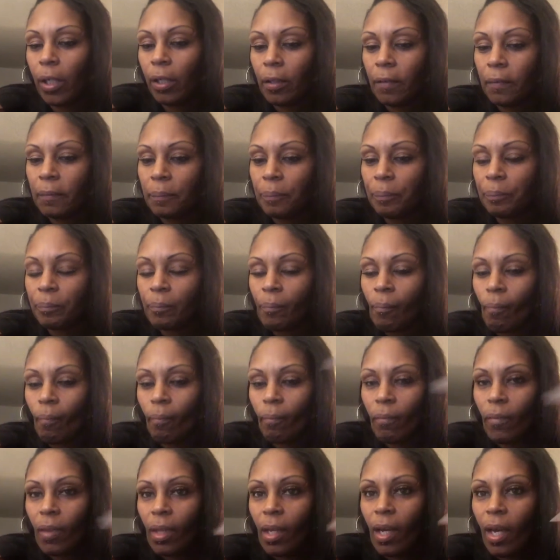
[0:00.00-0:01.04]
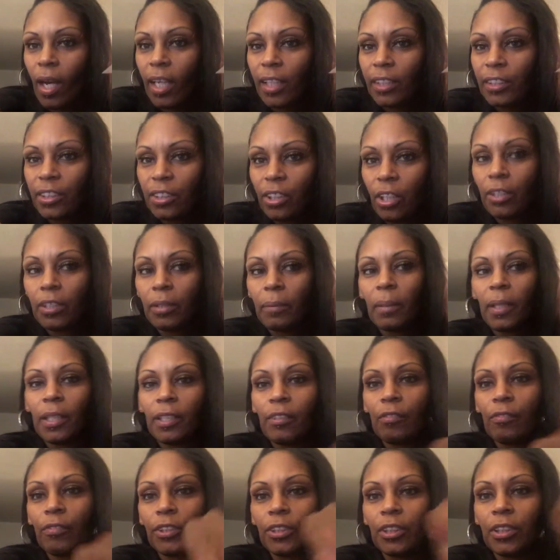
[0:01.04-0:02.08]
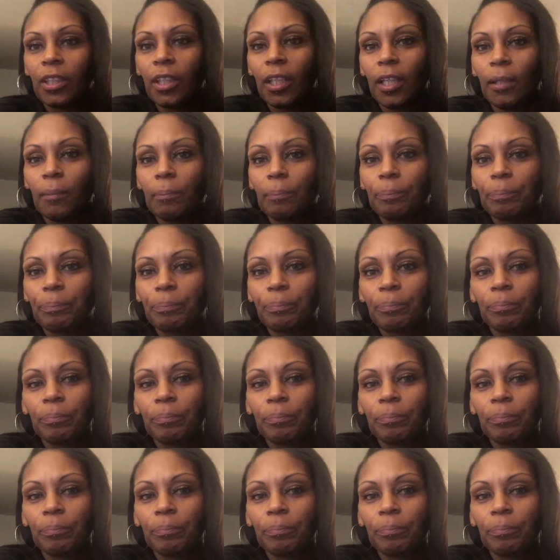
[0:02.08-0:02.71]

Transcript: I saw them at the first time.